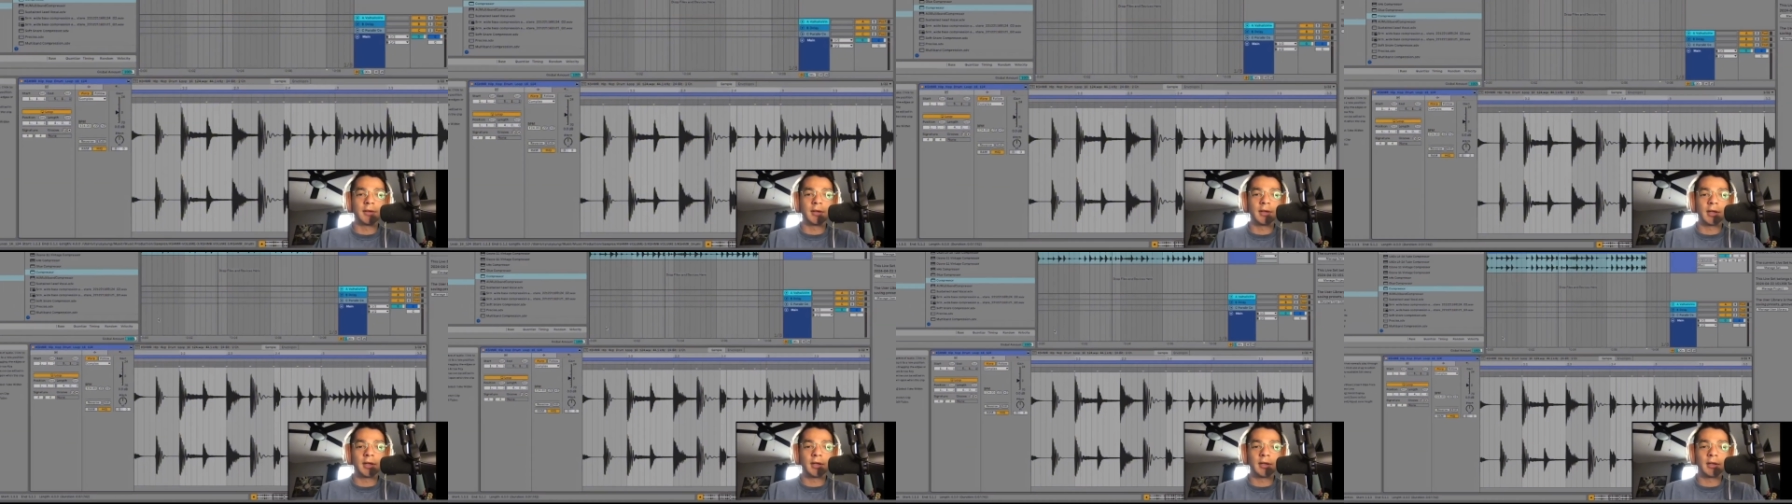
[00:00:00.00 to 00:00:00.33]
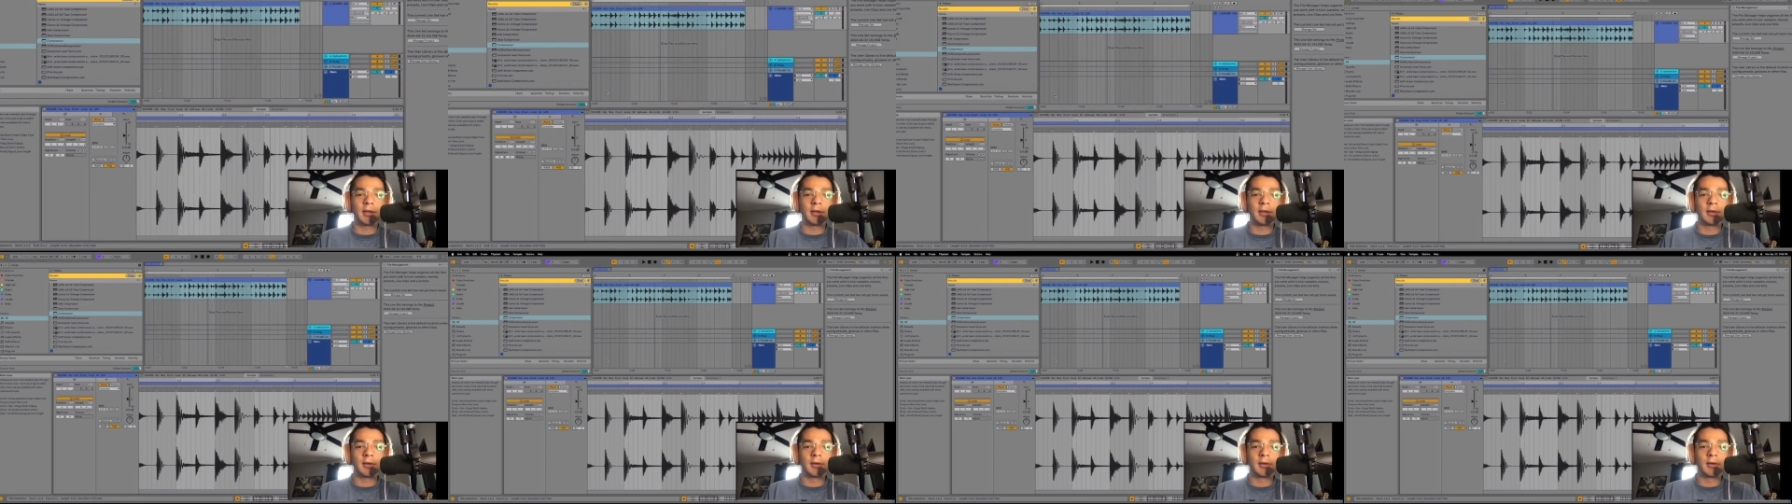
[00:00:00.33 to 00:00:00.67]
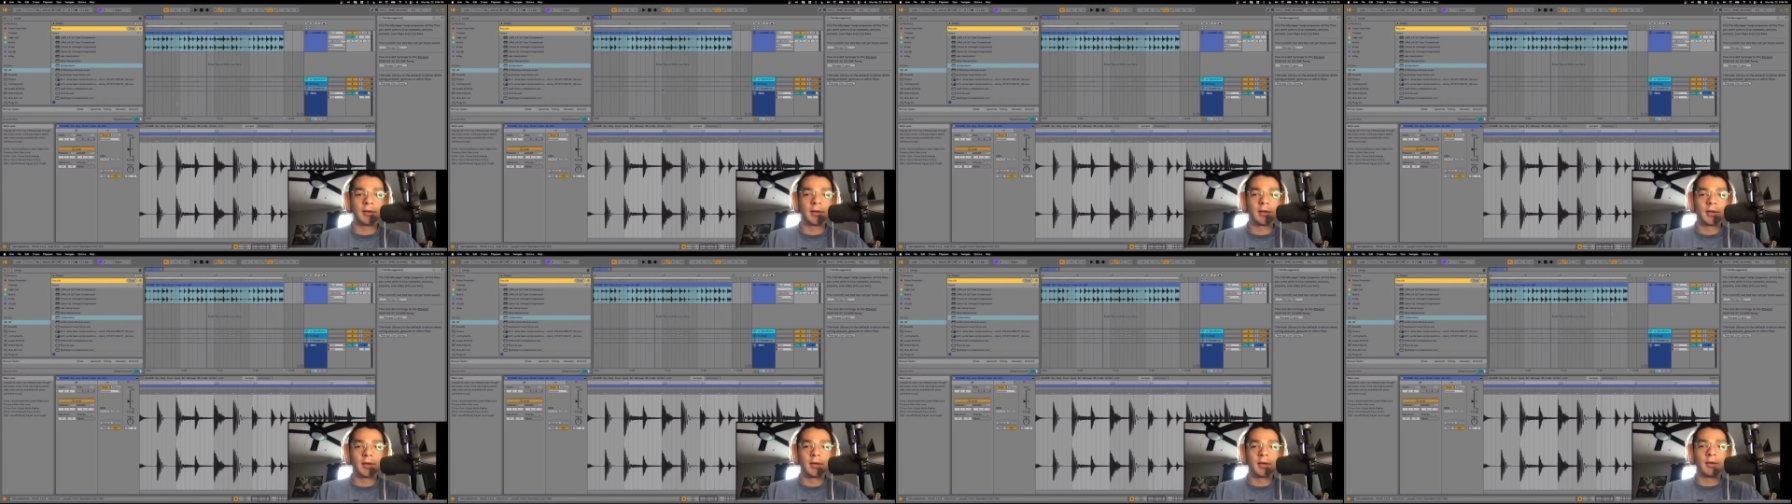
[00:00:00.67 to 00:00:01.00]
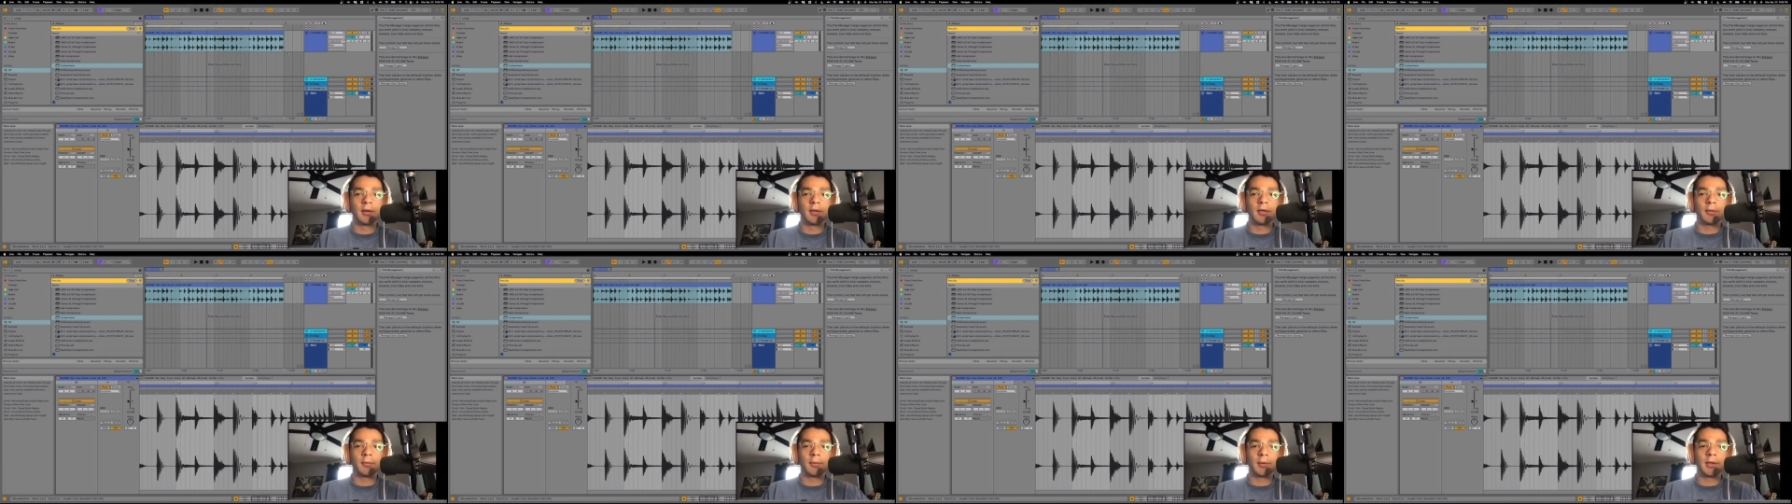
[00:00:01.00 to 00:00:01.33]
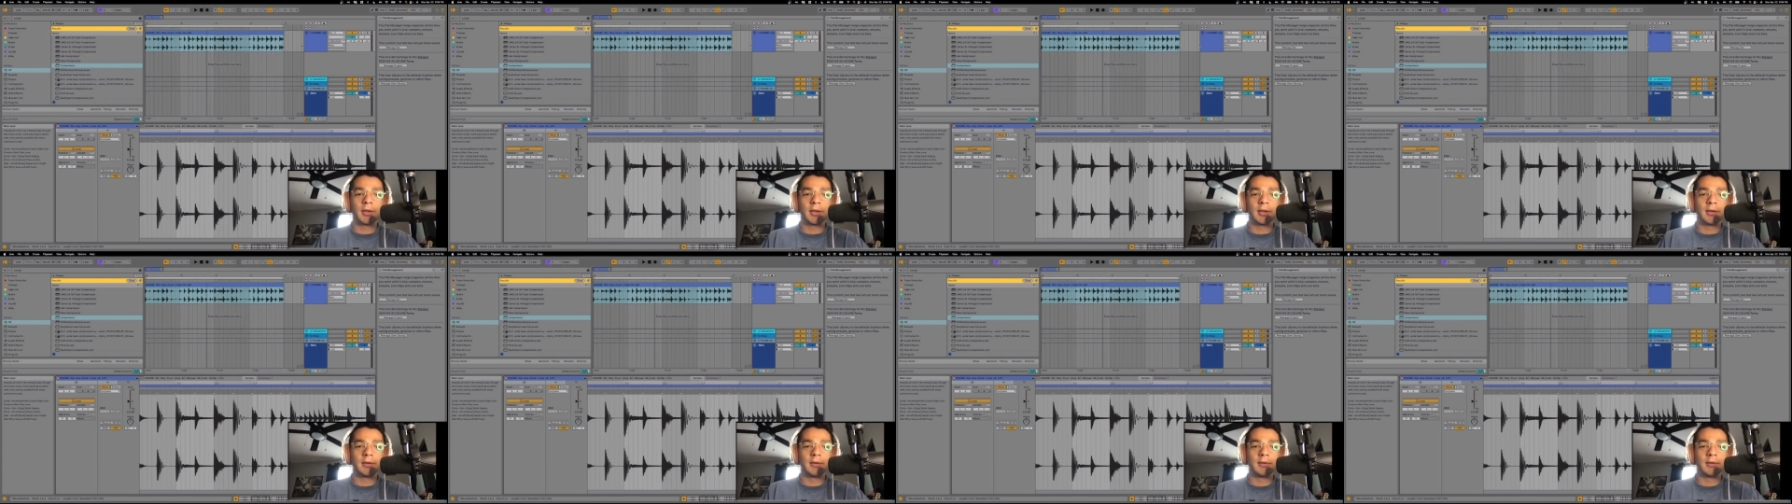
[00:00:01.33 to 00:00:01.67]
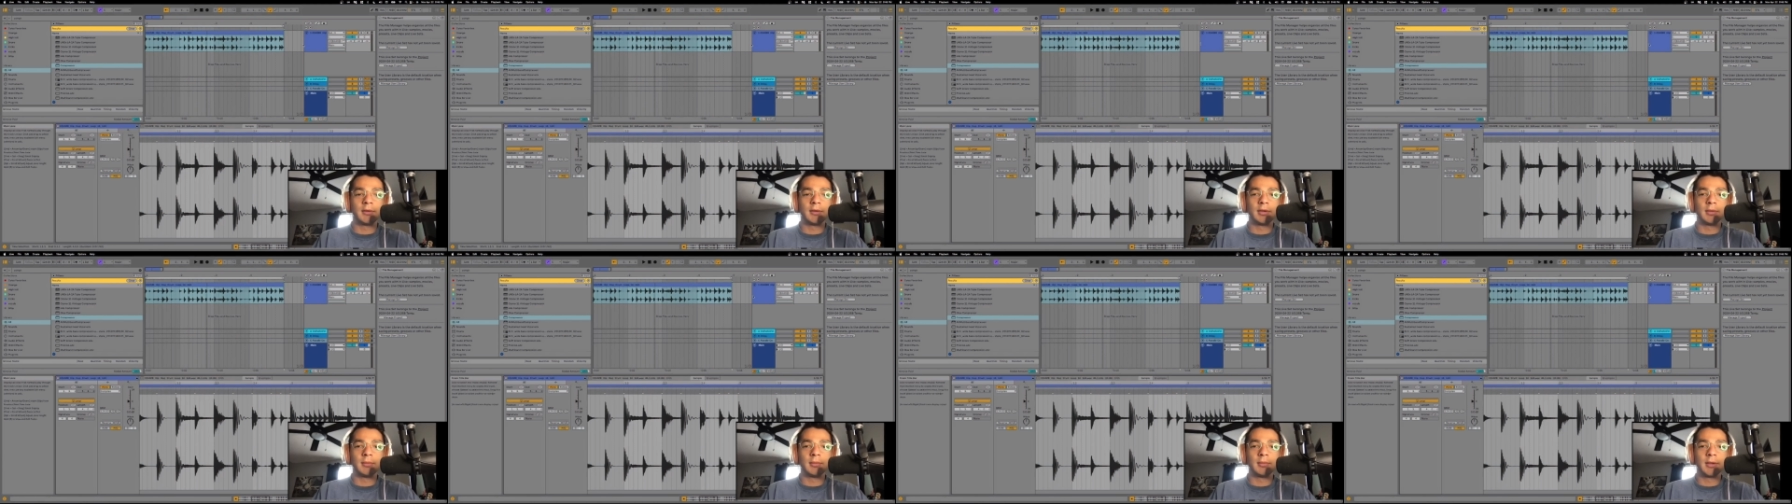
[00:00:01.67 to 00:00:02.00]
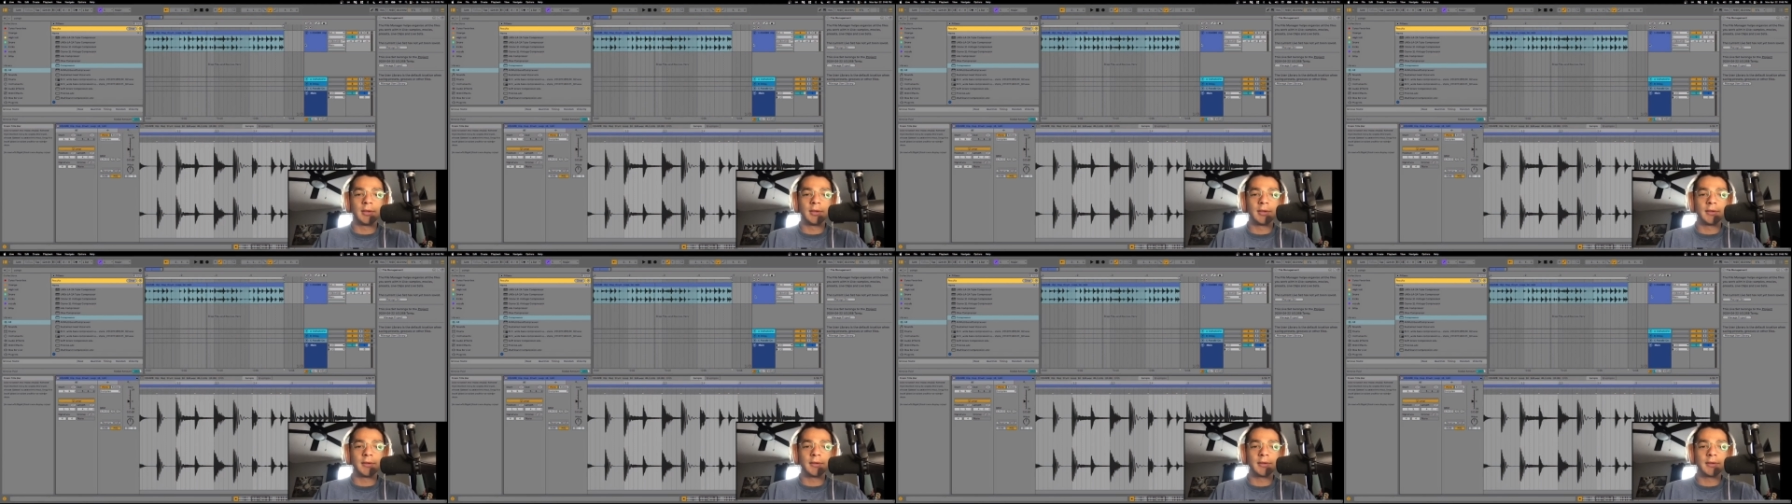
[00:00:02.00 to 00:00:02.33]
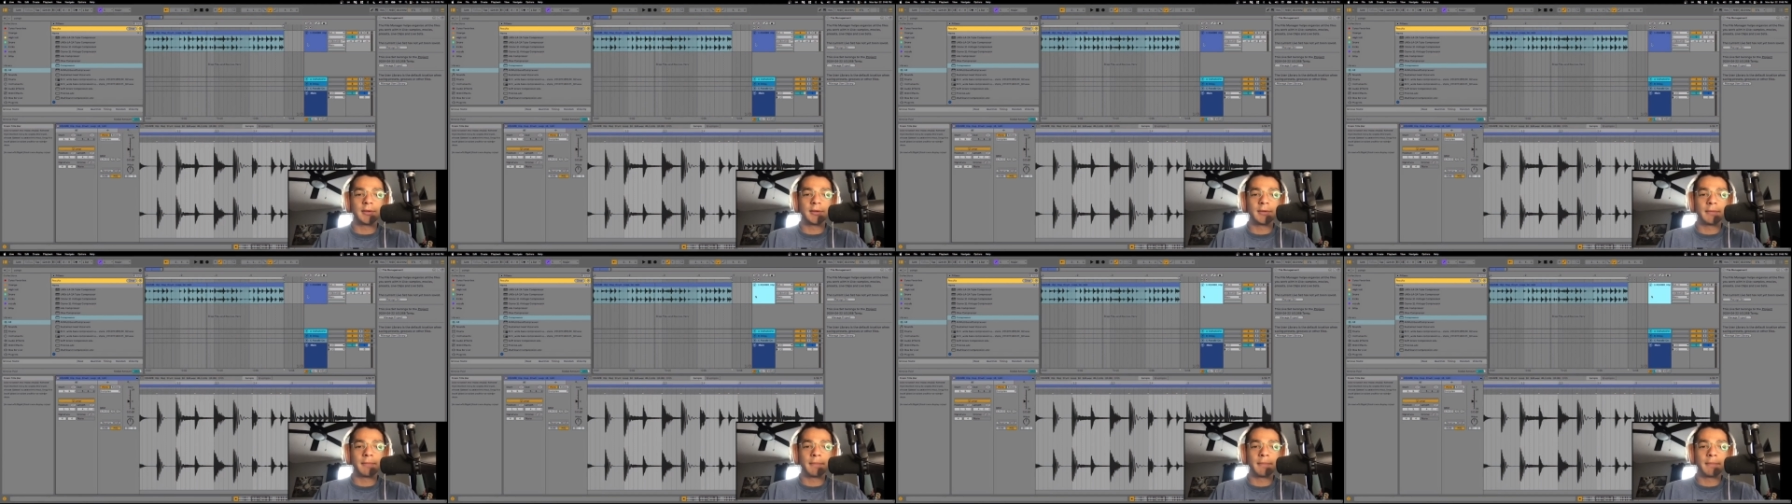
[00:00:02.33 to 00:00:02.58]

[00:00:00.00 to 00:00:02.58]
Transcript: hitting 3 dBs.